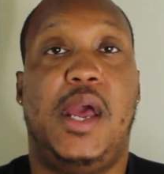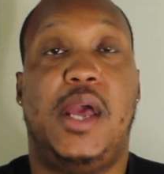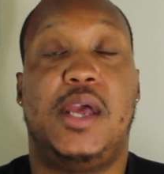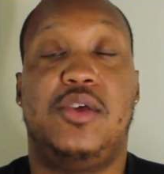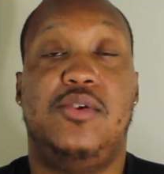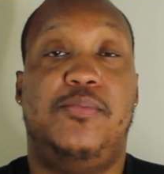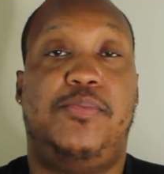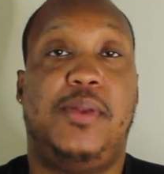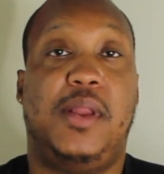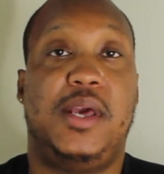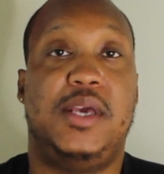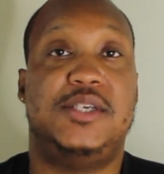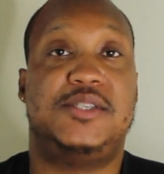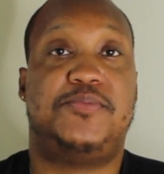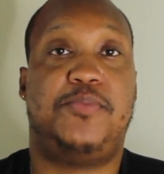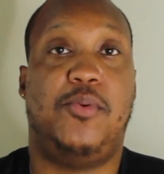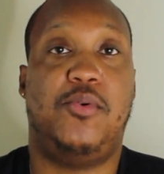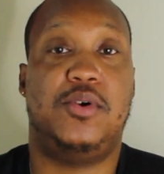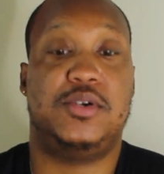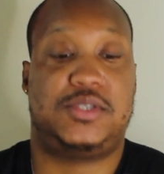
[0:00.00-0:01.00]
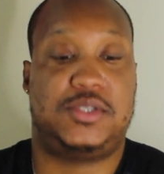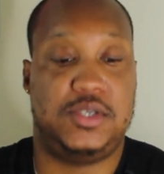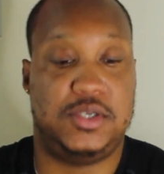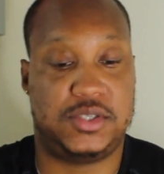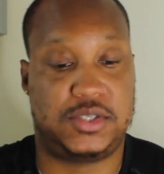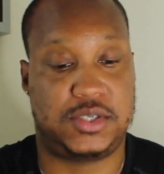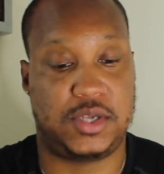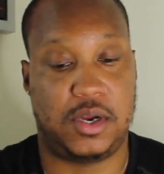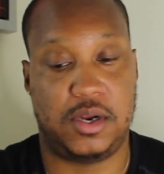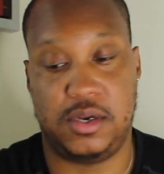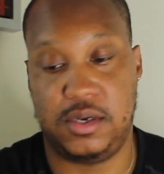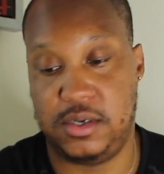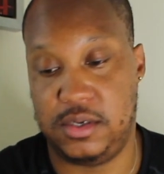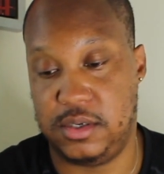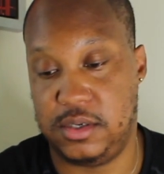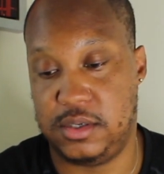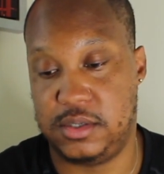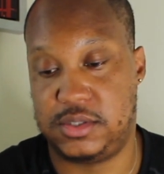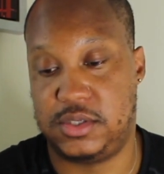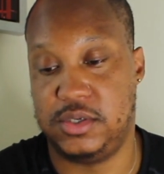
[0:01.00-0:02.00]
and you play sports to a
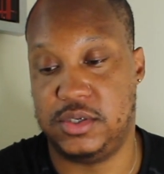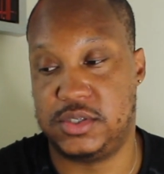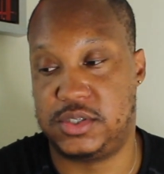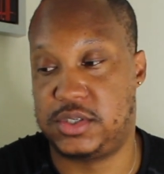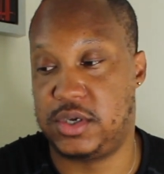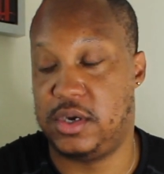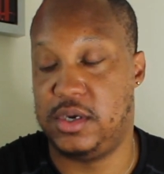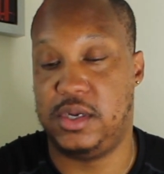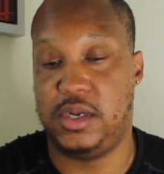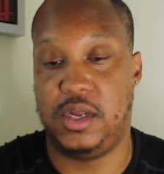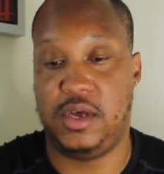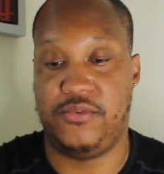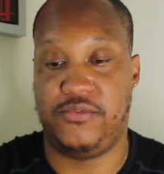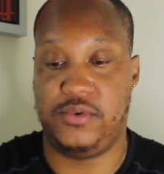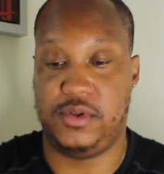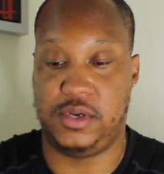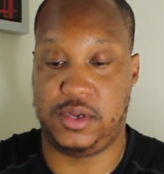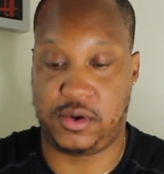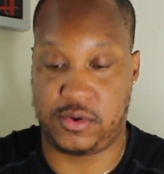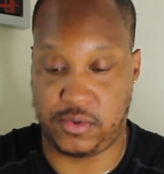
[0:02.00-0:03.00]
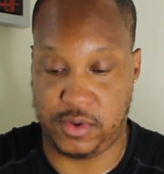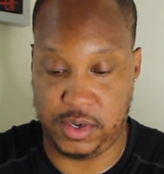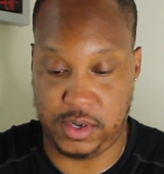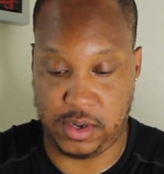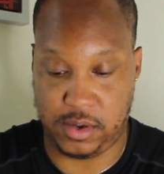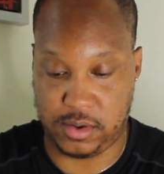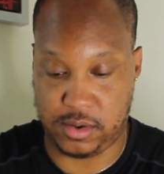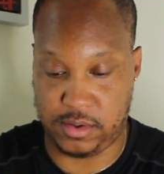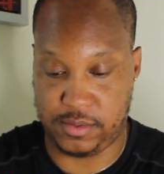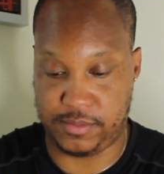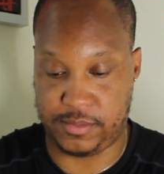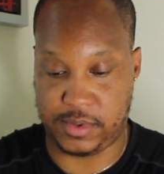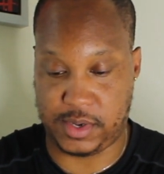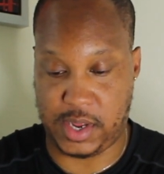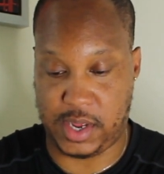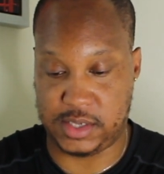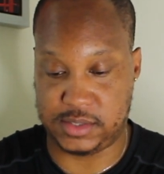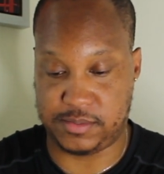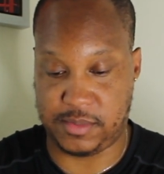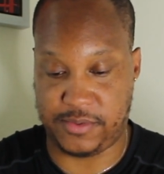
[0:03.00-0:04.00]
certain level and degree. Hold on,
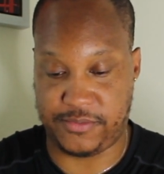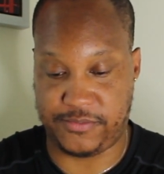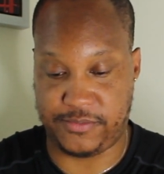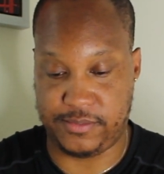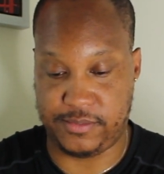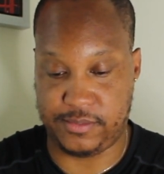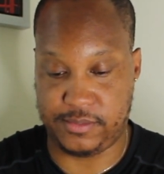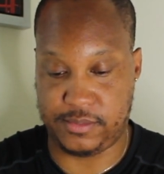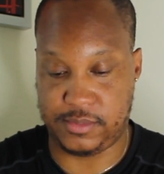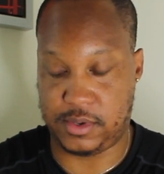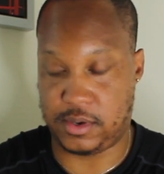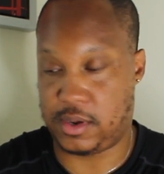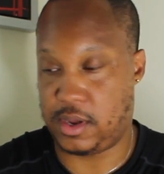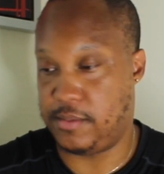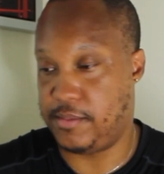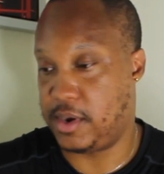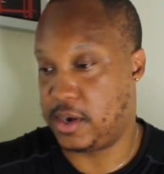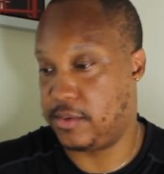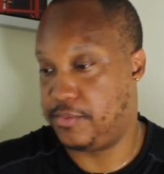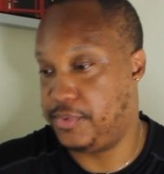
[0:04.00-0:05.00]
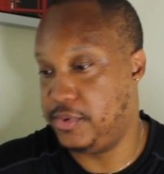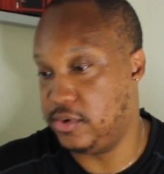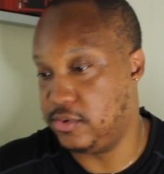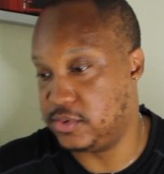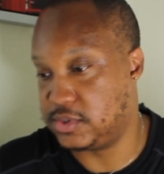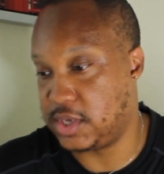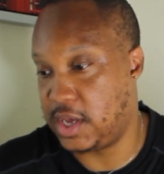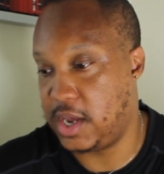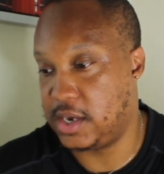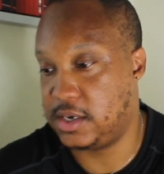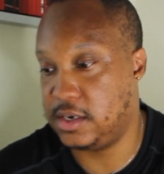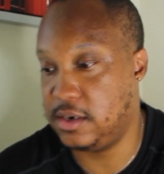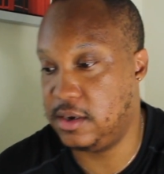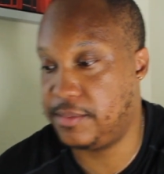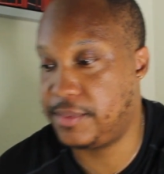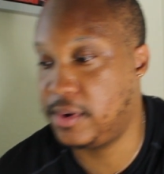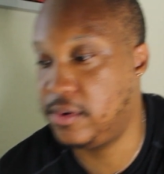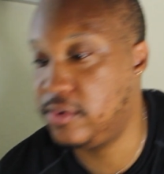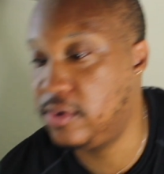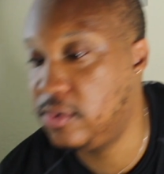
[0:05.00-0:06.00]
guys, my computer was acting
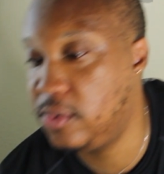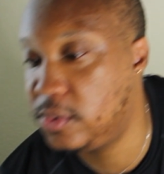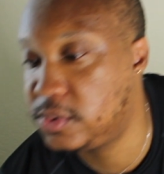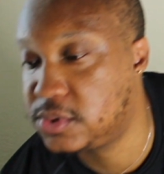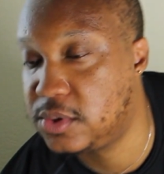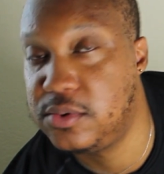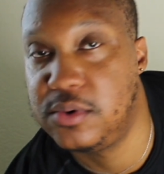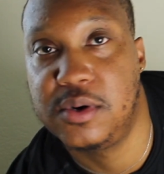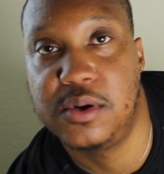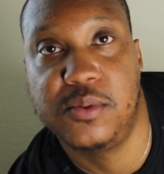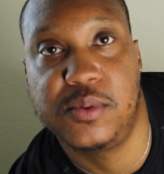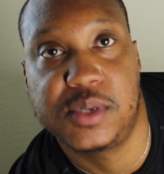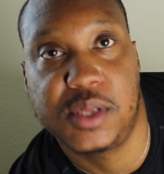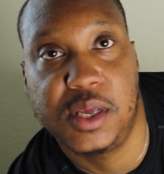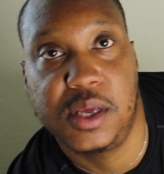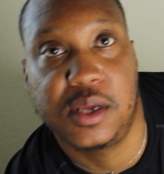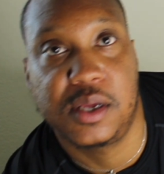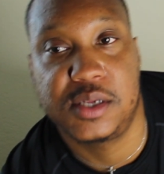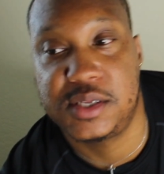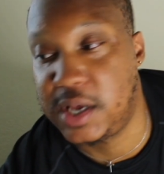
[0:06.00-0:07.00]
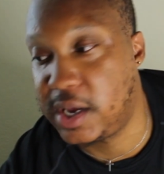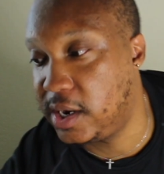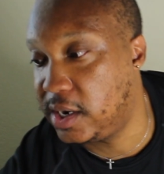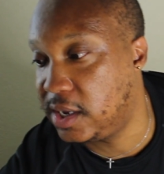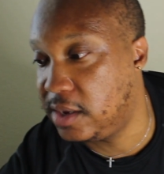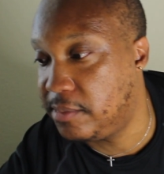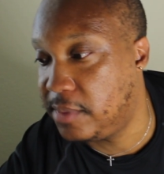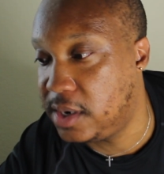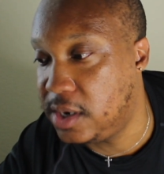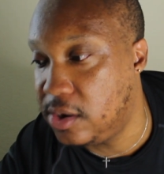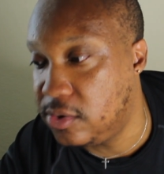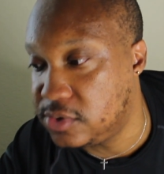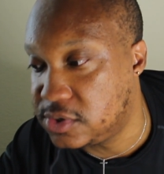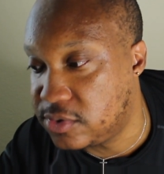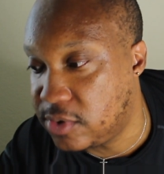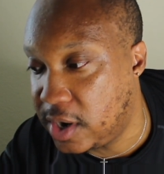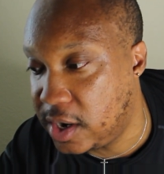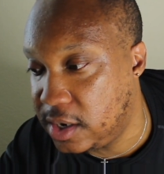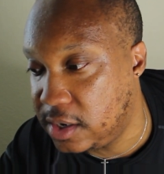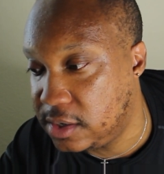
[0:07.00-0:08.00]
up. I don't know what was going on with that because I got to get my
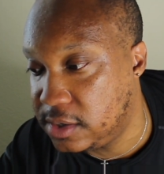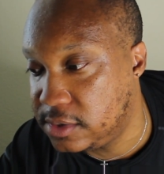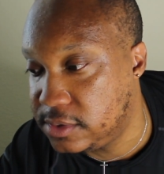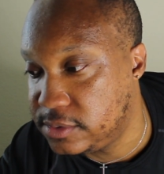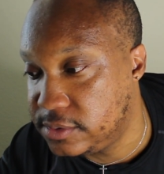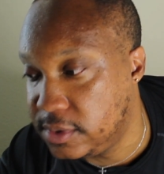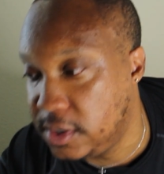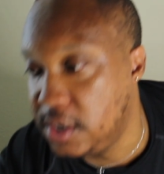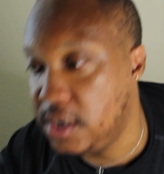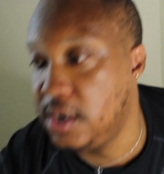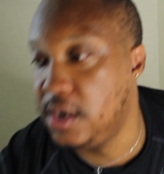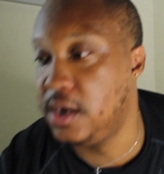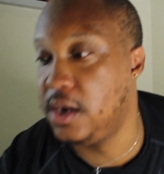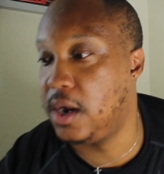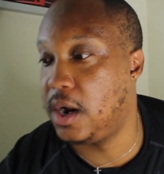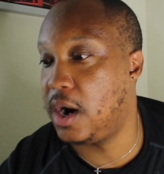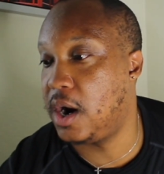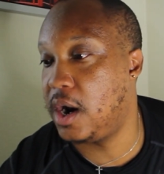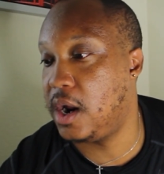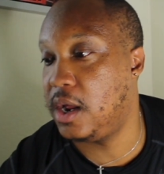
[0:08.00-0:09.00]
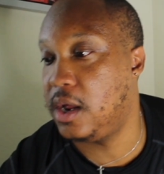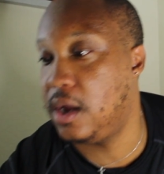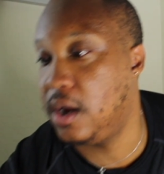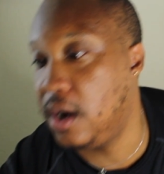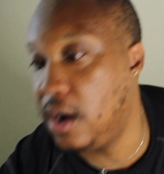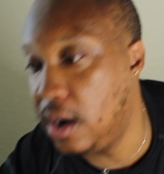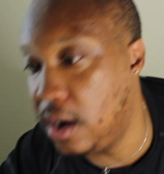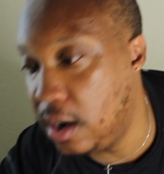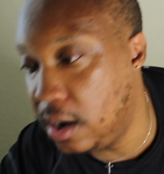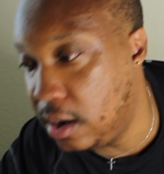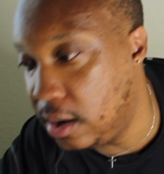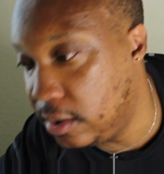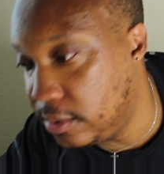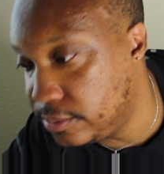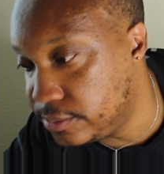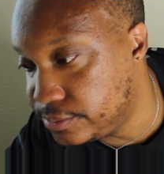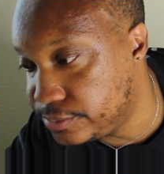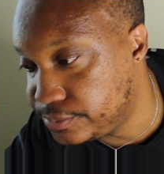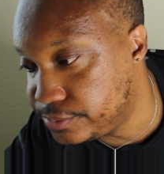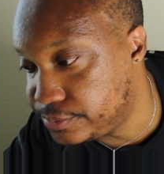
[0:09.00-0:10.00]
notes right. All
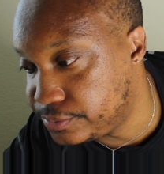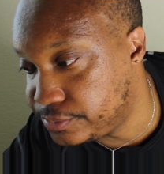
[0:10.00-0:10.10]
right.